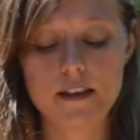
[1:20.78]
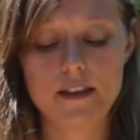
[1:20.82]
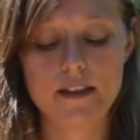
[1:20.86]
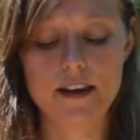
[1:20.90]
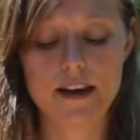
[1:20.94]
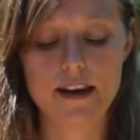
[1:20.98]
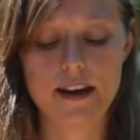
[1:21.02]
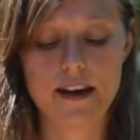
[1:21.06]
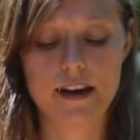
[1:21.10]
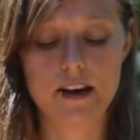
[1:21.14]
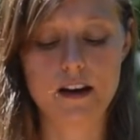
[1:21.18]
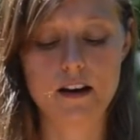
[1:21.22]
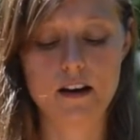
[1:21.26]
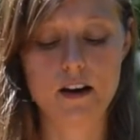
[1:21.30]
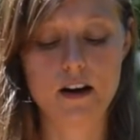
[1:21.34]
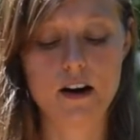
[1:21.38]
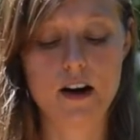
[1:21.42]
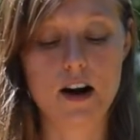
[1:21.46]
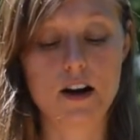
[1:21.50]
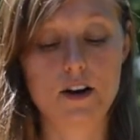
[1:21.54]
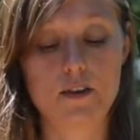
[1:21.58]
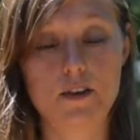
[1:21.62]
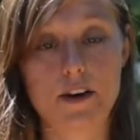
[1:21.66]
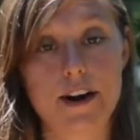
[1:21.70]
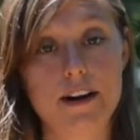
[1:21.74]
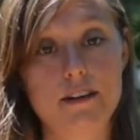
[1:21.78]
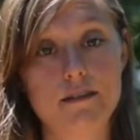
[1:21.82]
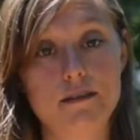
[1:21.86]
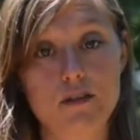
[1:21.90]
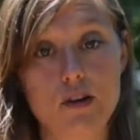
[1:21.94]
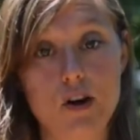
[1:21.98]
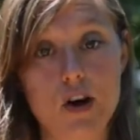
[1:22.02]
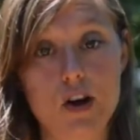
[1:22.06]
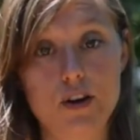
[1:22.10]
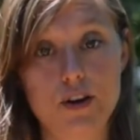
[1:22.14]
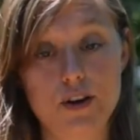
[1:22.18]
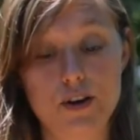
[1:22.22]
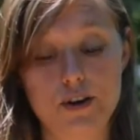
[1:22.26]
they are a great
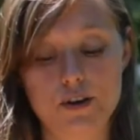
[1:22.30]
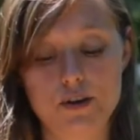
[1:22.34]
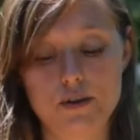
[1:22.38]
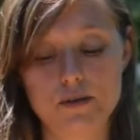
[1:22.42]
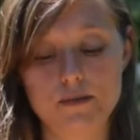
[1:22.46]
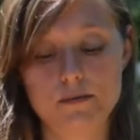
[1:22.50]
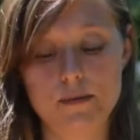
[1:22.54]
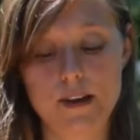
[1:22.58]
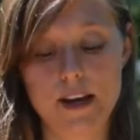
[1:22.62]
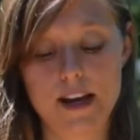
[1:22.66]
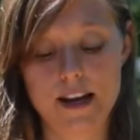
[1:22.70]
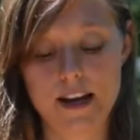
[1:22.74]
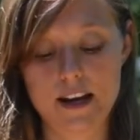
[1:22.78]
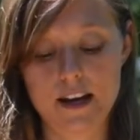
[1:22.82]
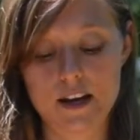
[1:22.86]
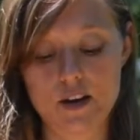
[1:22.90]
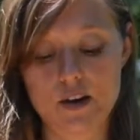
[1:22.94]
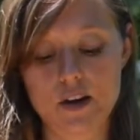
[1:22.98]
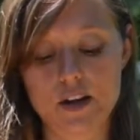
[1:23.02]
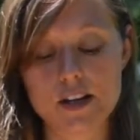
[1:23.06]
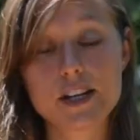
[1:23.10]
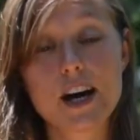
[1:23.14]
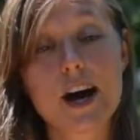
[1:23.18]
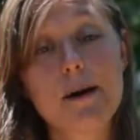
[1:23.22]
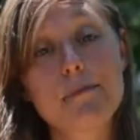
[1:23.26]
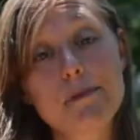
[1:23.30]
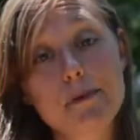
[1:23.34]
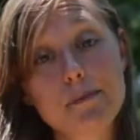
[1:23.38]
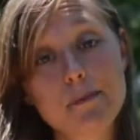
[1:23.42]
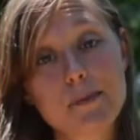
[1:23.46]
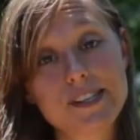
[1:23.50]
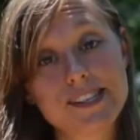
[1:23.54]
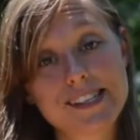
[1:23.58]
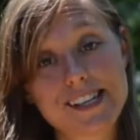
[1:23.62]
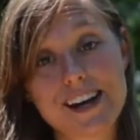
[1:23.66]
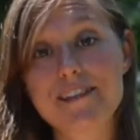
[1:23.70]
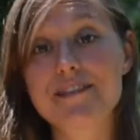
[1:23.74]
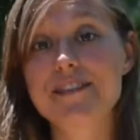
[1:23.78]
raw noodle and you can top them
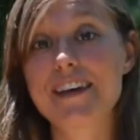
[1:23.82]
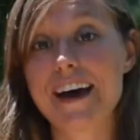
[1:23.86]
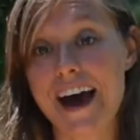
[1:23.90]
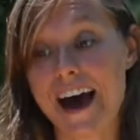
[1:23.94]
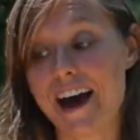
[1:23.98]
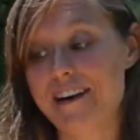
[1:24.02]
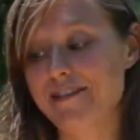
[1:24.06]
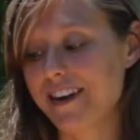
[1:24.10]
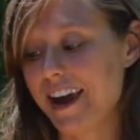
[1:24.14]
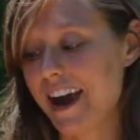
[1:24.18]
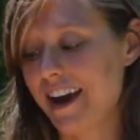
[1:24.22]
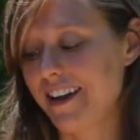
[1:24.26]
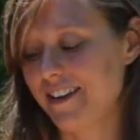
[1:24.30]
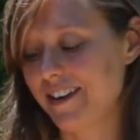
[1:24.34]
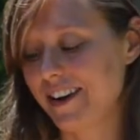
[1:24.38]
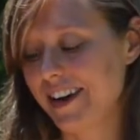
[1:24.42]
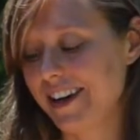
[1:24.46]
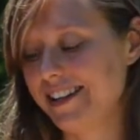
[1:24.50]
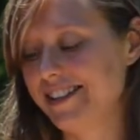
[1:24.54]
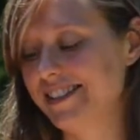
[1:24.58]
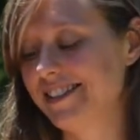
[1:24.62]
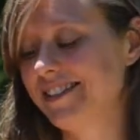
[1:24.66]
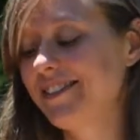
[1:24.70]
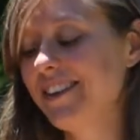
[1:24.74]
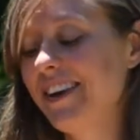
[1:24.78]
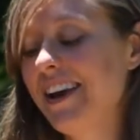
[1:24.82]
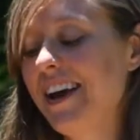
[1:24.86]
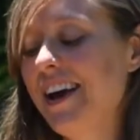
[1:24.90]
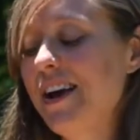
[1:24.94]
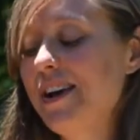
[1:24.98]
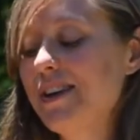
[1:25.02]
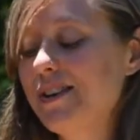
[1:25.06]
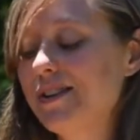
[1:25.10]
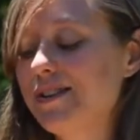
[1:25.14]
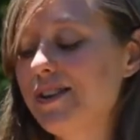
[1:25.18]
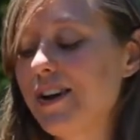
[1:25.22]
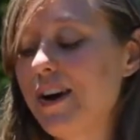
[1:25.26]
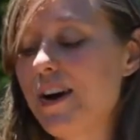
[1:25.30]
with stuff that have calories.
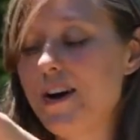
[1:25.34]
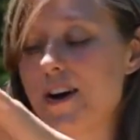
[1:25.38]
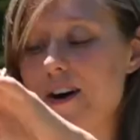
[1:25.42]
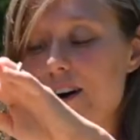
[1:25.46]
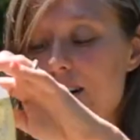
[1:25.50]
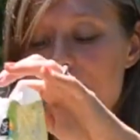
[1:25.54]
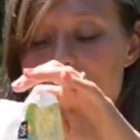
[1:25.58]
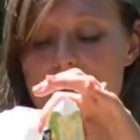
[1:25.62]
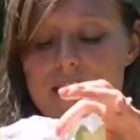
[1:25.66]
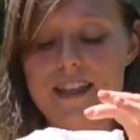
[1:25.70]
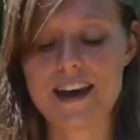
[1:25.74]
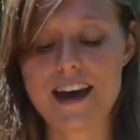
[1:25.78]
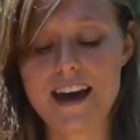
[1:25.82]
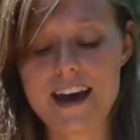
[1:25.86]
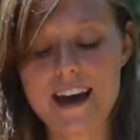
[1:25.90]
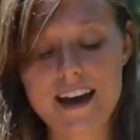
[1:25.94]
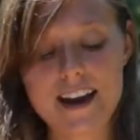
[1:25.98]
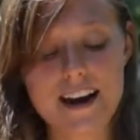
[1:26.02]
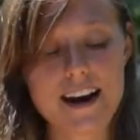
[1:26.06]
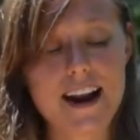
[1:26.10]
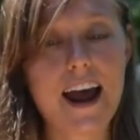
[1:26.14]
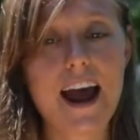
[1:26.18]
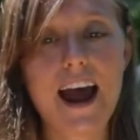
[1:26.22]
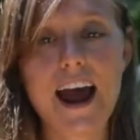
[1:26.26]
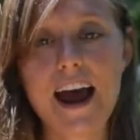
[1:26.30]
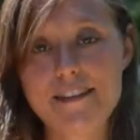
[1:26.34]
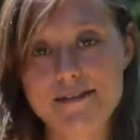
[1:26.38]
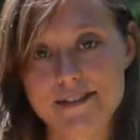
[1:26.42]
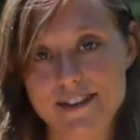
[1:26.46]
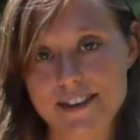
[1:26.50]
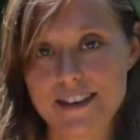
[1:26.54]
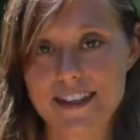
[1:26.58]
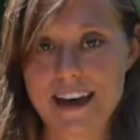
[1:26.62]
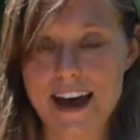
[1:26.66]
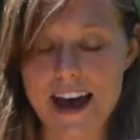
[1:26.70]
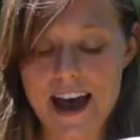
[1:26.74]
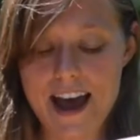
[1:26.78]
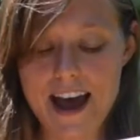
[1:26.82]
So then
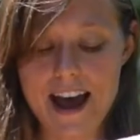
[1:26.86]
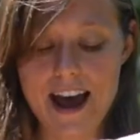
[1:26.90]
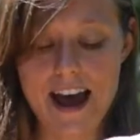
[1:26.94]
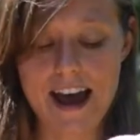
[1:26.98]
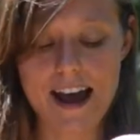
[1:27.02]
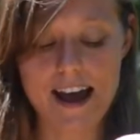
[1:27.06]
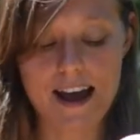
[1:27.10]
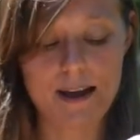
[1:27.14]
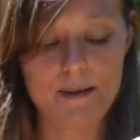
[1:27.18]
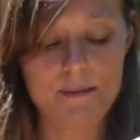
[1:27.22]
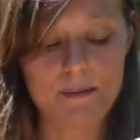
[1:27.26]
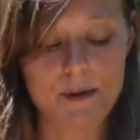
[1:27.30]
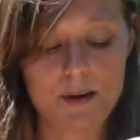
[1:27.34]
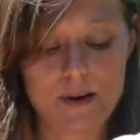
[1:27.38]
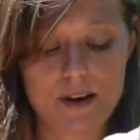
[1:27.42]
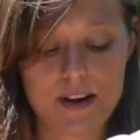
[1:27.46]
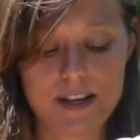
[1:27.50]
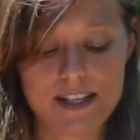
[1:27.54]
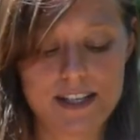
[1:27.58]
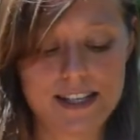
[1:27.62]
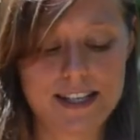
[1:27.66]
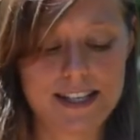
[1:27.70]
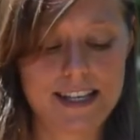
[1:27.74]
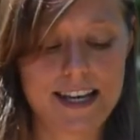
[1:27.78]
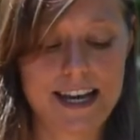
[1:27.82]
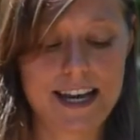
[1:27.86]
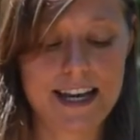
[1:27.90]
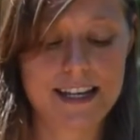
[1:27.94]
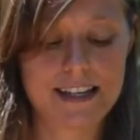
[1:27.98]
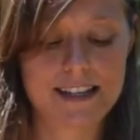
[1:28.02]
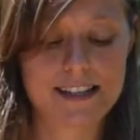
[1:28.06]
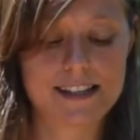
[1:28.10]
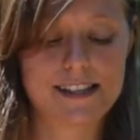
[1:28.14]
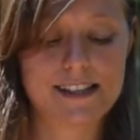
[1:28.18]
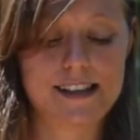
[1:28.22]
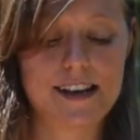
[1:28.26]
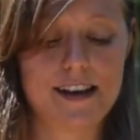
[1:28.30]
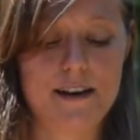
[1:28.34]
after that, I'm going to take
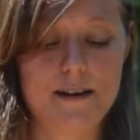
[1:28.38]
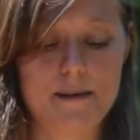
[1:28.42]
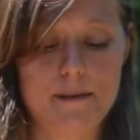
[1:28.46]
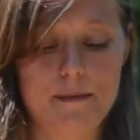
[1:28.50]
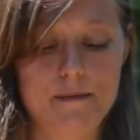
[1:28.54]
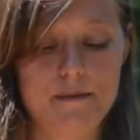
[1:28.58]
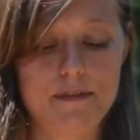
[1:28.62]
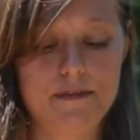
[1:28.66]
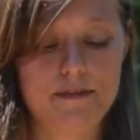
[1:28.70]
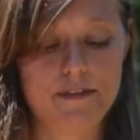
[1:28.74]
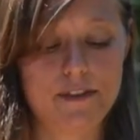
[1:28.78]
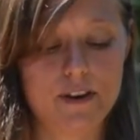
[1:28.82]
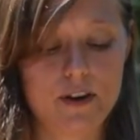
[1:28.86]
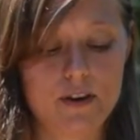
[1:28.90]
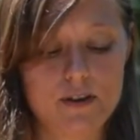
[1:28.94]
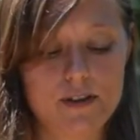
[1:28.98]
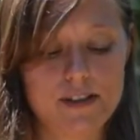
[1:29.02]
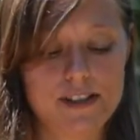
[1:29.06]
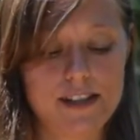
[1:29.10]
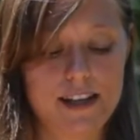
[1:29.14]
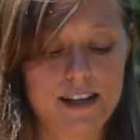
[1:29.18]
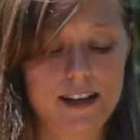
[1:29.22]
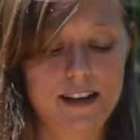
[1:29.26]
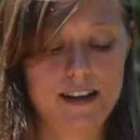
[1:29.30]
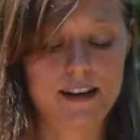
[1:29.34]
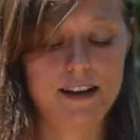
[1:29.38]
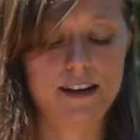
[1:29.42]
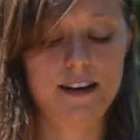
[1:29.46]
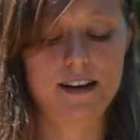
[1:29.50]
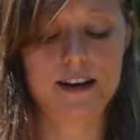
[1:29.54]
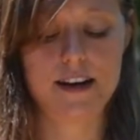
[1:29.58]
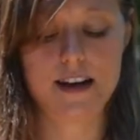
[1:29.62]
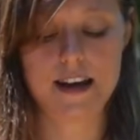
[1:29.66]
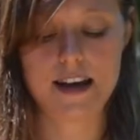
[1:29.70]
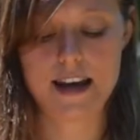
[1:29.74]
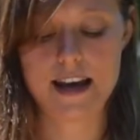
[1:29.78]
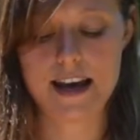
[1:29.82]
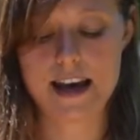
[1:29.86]
some
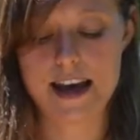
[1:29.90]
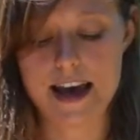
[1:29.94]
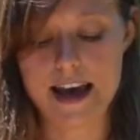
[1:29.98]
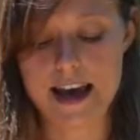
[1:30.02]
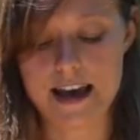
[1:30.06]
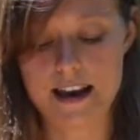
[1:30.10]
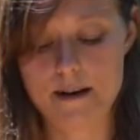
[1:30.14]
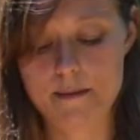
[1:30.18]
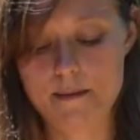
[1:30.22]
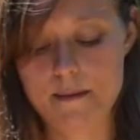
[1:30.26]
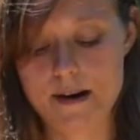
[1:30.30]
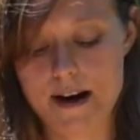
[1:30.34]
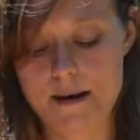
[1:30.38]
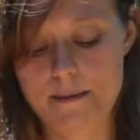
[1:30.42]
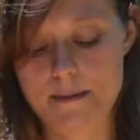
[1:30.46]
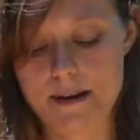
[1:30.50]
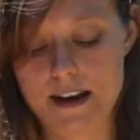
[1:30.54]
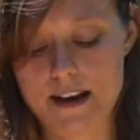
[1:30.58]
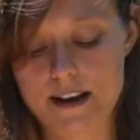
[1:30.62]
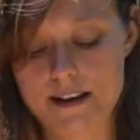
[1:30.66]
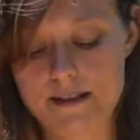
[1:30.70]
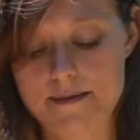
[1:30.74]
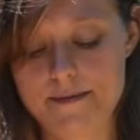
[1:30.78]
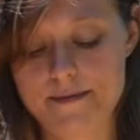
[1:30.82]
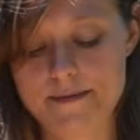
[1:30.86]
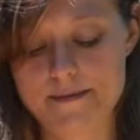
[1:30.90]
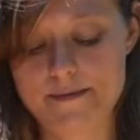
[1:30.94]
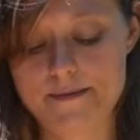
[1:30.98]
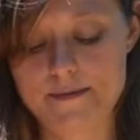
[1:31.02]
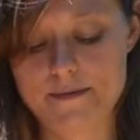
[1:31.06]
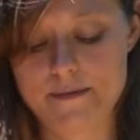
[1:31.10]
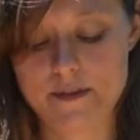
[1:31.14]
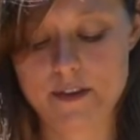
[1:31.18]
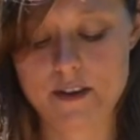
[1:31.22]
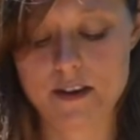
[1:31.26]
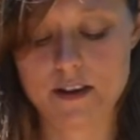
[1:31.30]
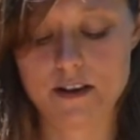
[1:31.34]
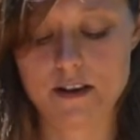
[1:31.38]
frozen edamame.
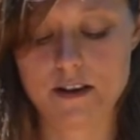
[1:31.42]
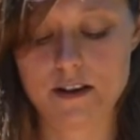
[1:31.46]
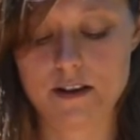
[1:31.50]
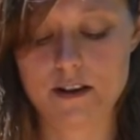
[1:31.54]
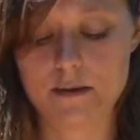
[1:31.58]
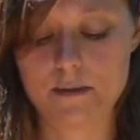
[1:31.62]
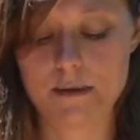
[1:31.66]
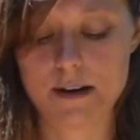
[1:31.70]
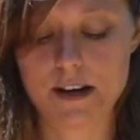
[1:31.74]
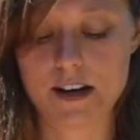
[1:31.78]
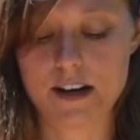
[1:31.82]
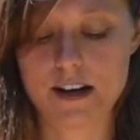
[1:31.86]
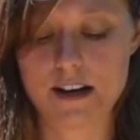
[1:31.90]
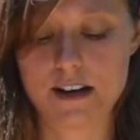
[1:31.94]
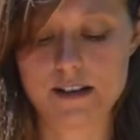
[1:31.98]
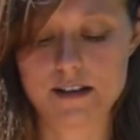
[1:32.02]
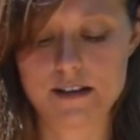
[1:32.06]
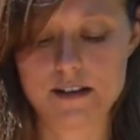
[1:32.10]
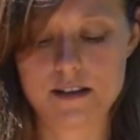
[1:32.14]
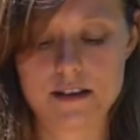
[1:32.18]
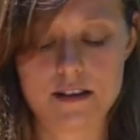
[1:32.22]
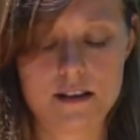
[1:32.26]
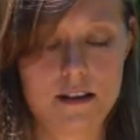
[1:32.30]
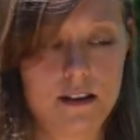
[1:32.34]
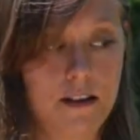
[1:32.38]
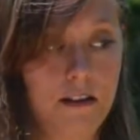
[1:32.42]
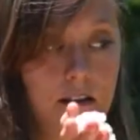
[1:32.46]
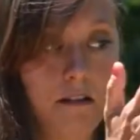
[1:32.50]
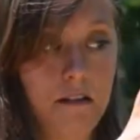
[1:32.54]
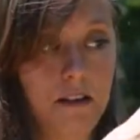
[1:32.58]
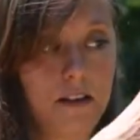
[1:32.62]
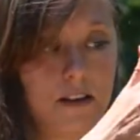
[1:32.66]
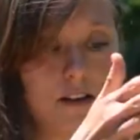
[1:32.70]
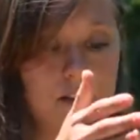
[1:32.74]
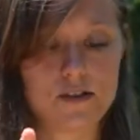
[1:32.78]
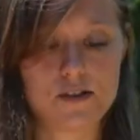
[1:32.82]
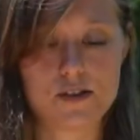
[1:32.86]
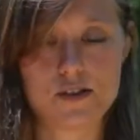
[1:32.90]
Oh my goodness,
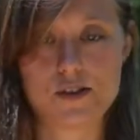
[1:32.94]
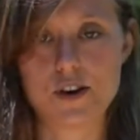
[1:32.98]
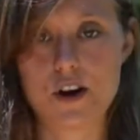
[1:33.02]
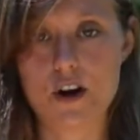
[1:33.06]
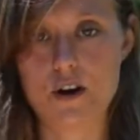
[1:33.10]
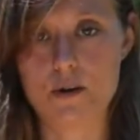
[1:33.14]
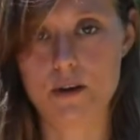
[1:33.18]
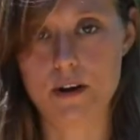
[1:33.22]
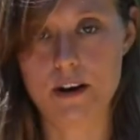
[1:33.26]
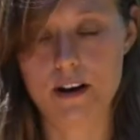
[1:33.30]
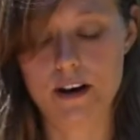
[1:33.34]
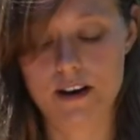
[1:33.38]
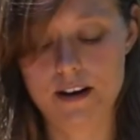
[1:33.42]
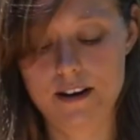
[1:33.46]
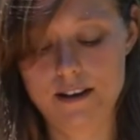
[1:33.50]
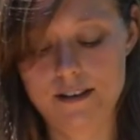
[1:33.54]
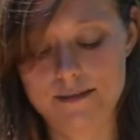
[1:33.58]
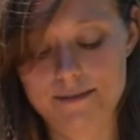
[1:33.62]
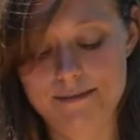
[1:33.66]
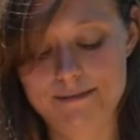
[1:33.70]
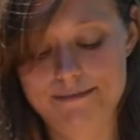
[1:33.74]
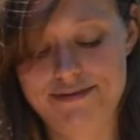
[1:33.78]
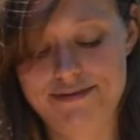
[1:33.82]
there's snow in it.